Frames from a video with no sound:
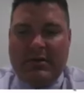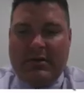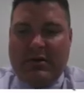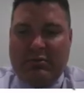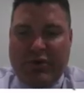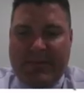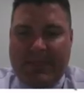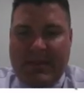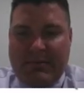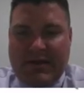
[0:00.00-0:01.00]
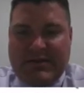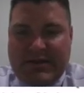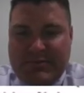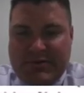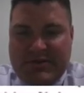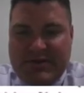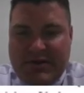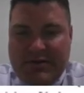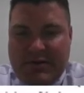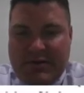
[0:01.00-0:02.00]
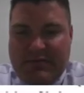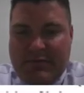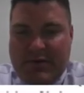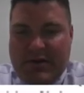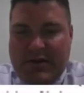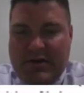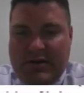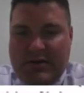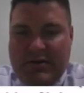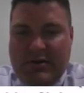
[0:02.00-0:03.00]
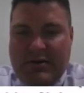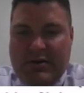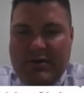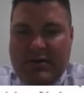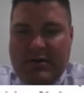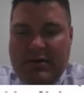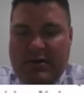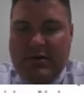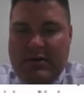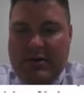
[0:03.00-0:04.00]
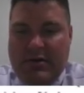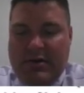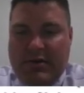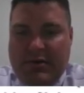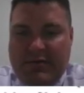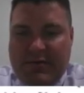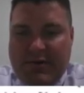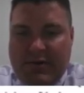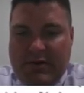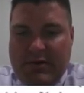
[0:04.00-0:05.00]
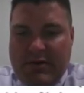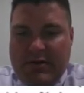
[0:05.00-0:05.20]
Oh boy. Limit as x approaches 0 of 1 all over.